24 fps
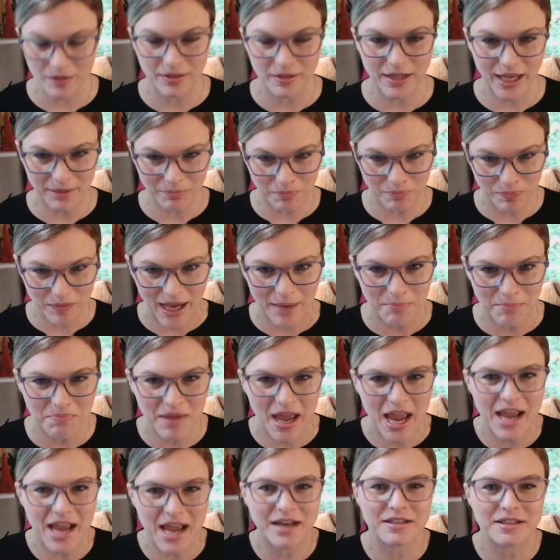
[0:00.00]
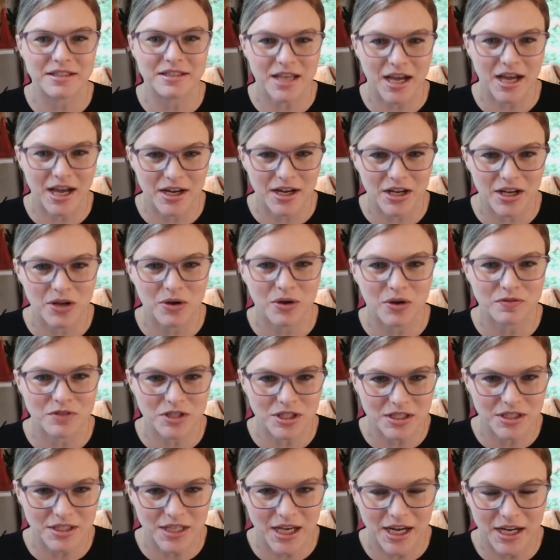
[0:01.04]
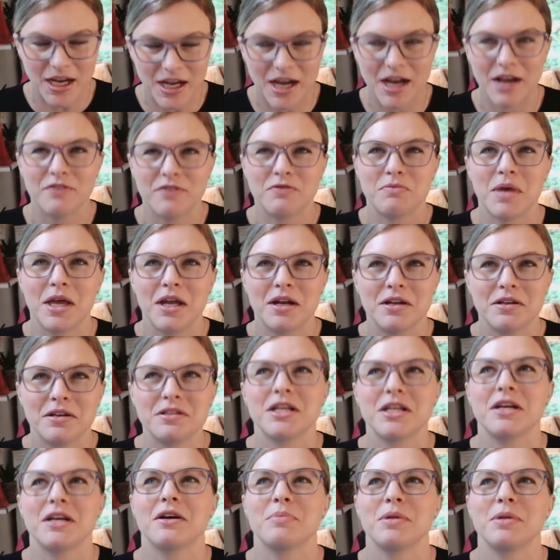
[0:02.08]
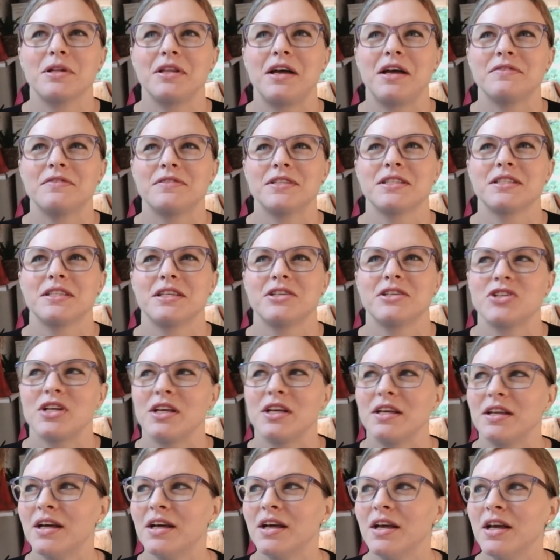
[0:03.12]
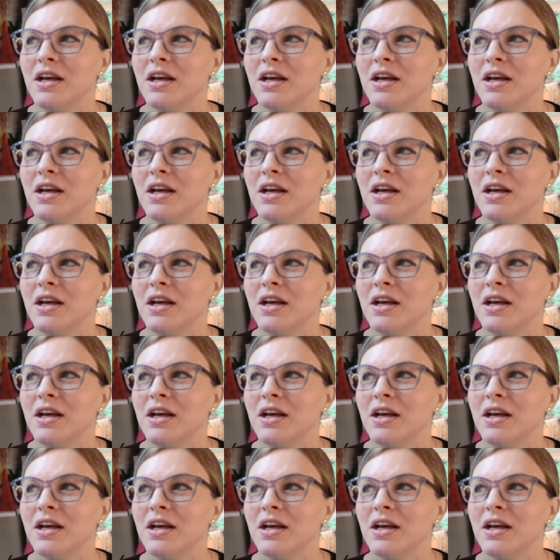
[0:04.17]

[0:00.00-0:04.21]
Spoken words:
that pain inside of you of just like, I've made a terrible life decision.